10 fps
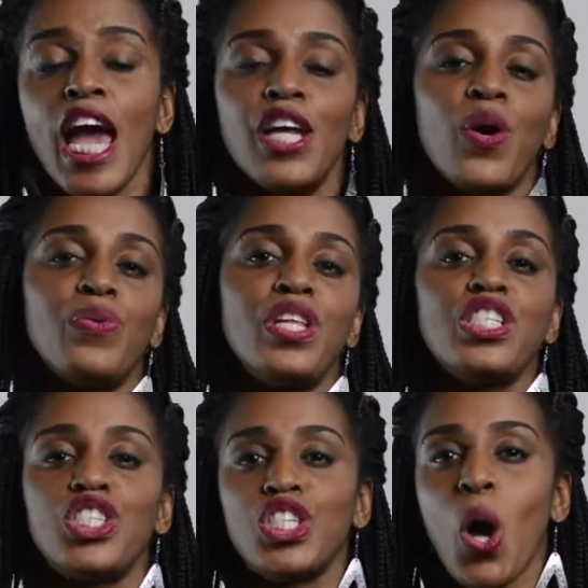and on
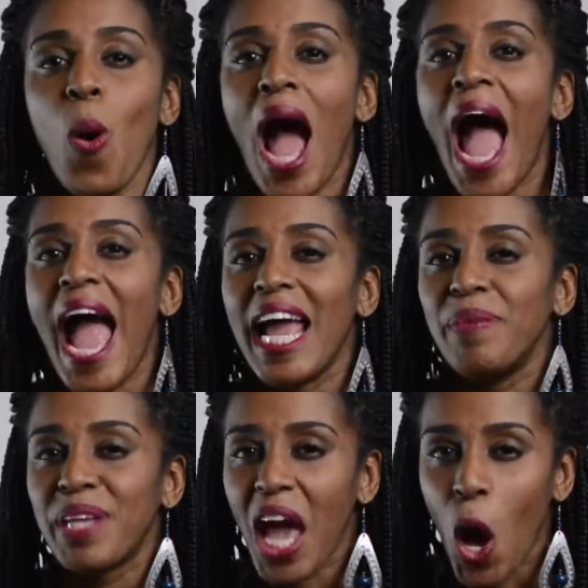this show, I
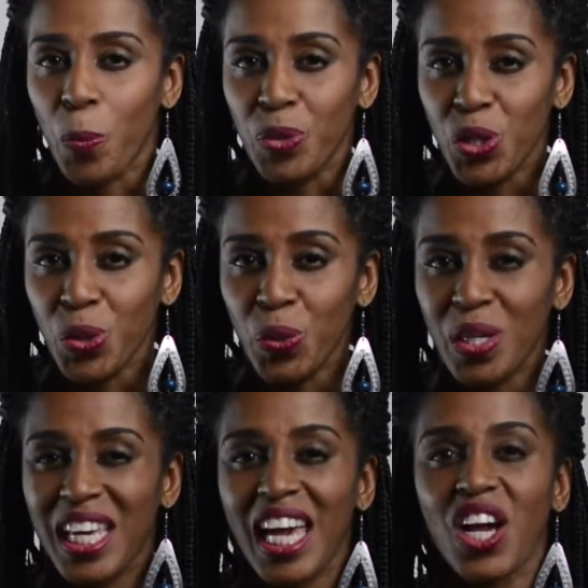aim to help
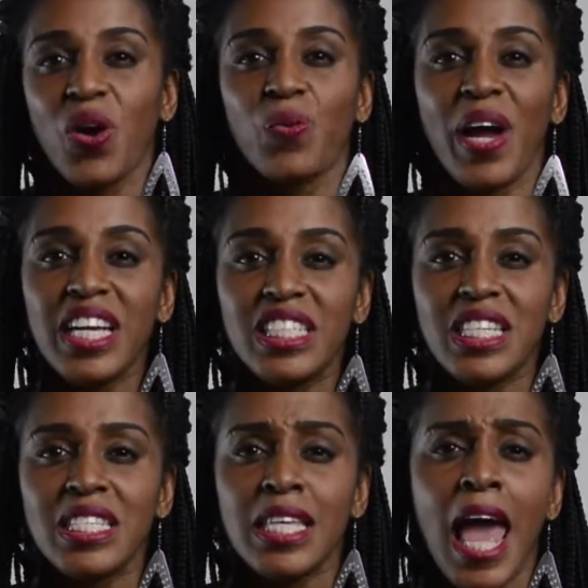you get
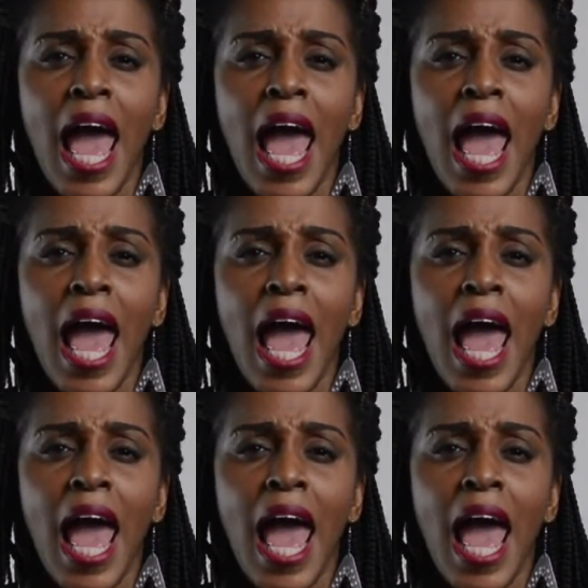courageous